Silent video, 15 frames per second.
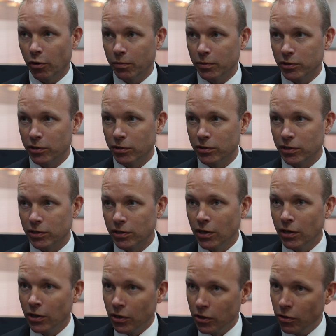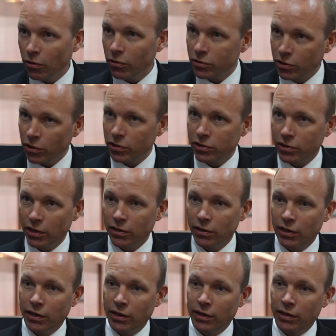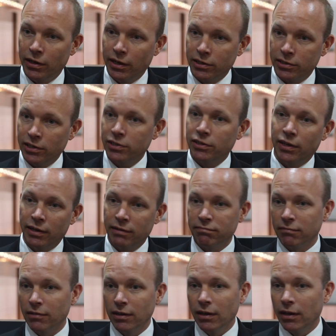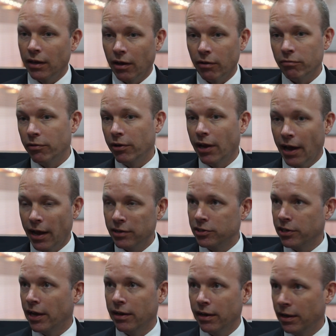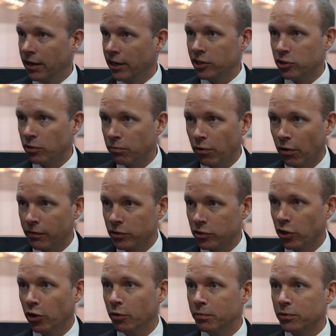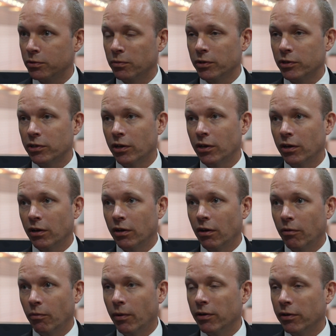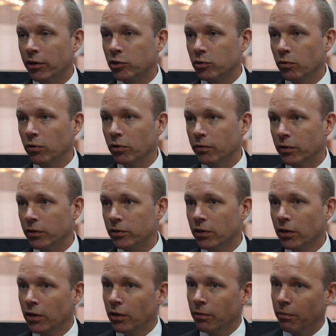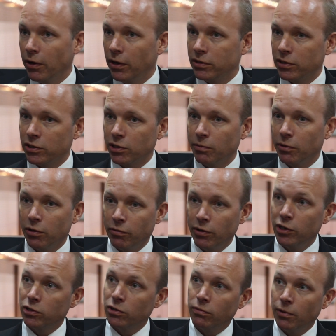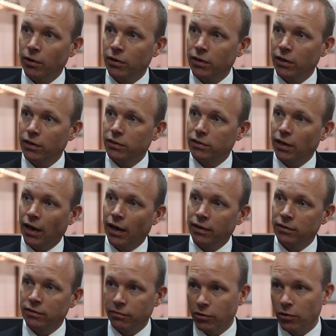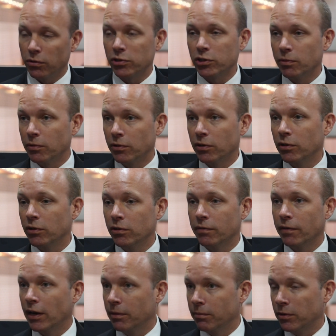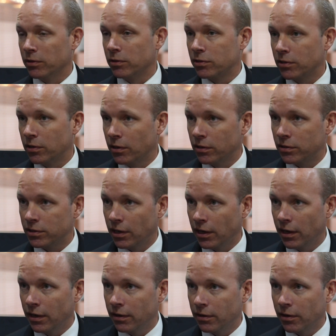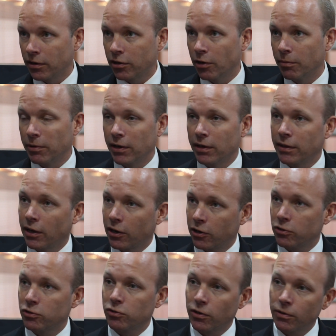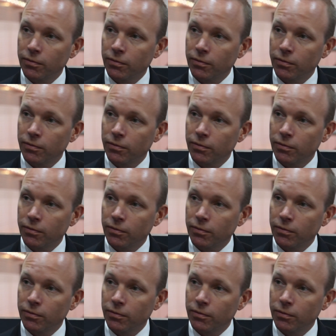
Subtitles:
new opportunities, not just in the existing Riyadh, Jeddah, Eastern Province hubs, which are well known to all of us, but into some of the regional markets and of course some of the new developments that are coming in that country.